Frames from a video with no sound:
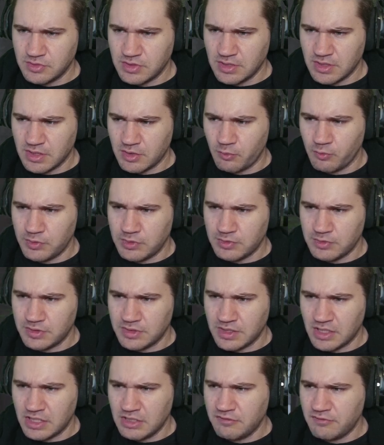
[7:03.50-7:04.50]
like a weird
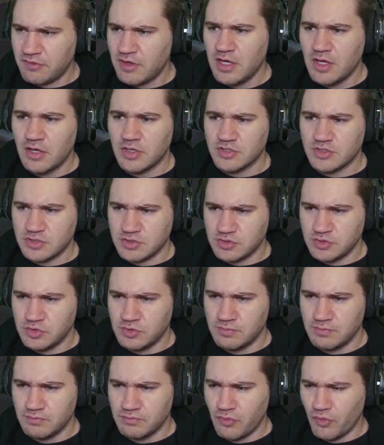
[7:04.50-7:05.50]
knife. You do
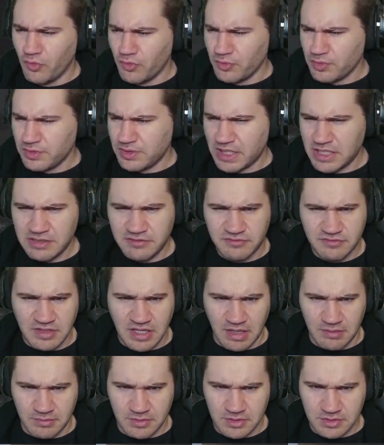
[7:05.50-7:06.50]
more knife
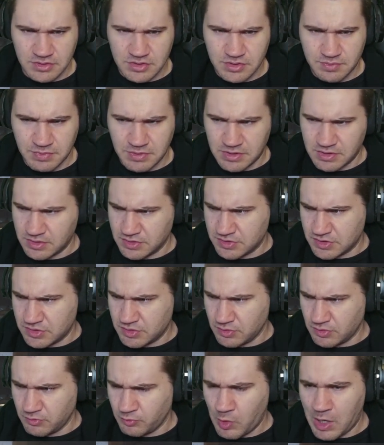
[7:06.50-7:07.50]
damage because it's
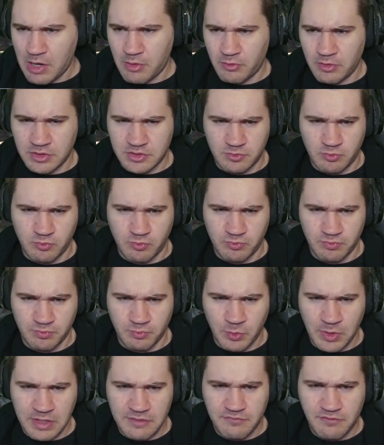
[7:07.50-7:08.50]

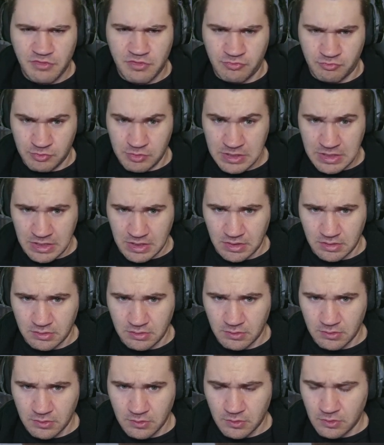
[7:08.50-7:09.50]
wave 3.
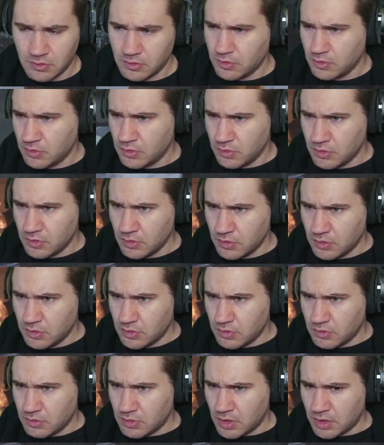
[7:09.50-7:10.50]

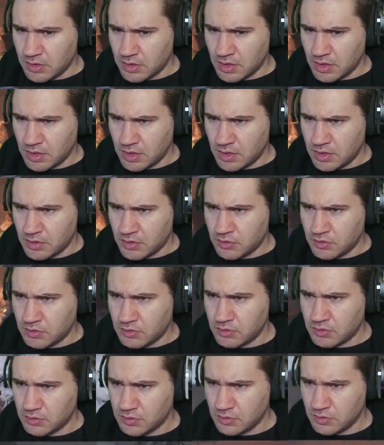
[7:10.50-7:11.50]
And then
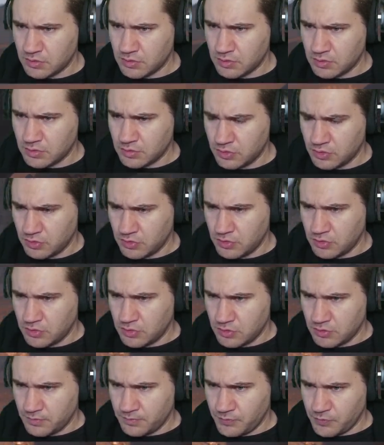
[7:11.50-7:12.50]

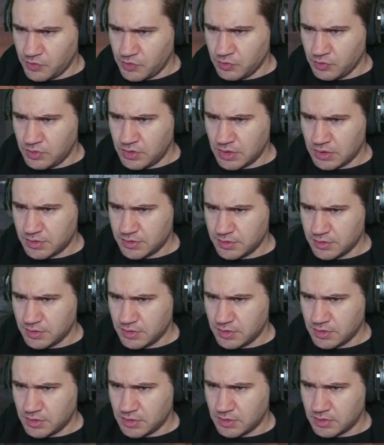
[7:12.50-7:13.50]
you get
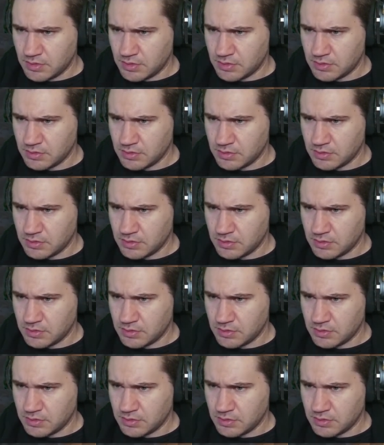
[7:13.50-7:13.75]
like